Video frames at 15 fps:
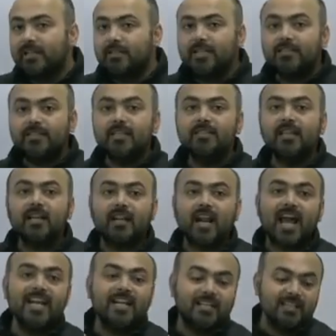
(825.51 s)
This is the
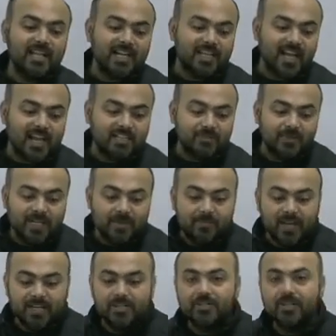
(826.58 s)
right that has been
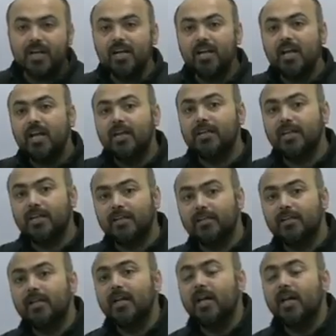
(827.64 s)
mentioned here.